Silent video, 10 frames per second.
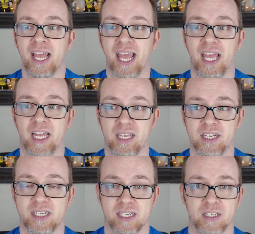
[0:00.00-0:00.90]

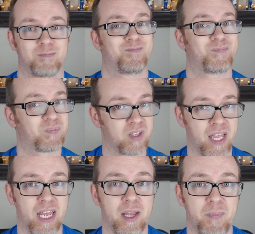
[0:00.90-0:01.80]
And
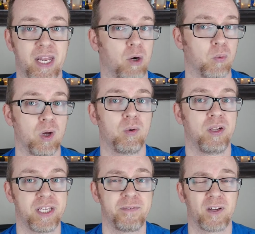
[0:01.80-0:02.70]
it made it
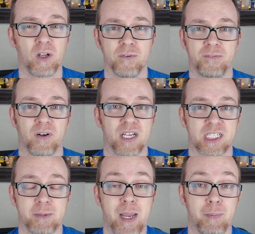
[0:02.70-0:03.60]
real difficult for
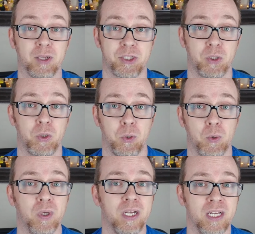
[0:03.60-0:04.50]
us to be able
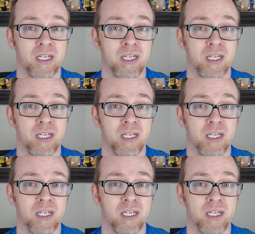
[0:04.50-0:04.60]
to